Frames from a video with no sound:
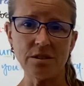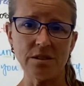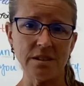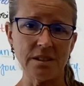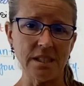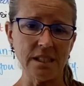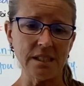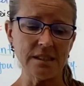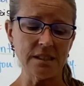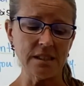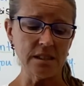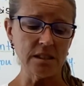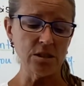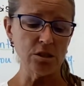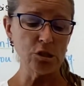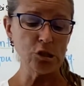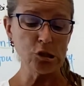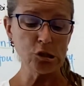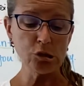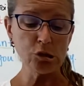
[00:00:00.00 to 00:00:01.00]
Tested,
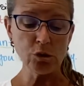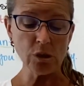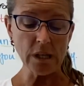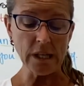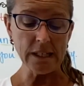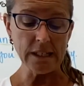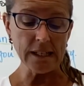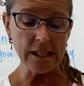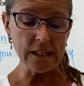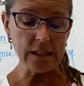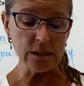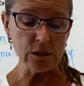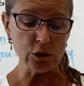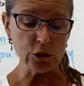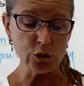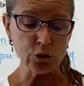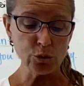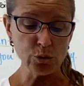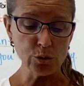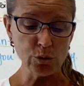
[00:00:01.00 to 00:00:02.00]
tried, and
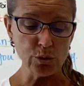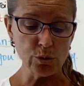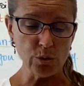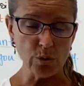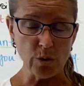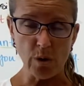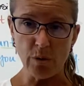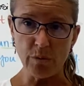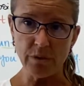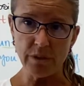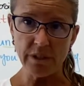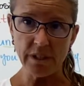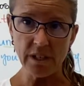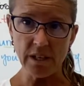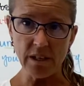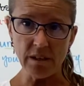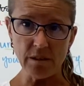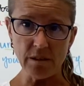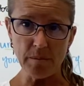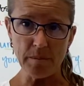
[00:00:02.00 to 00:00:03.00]
true
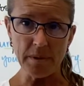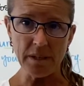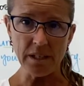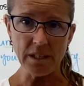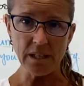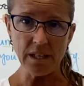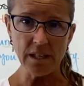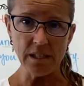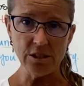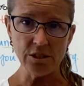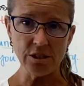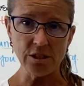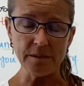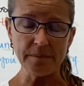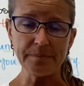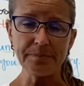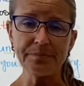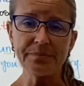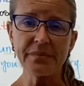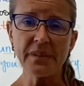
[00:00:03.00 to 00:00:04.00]
over-the-counter
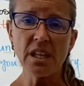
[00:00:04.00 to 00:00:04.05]
medication.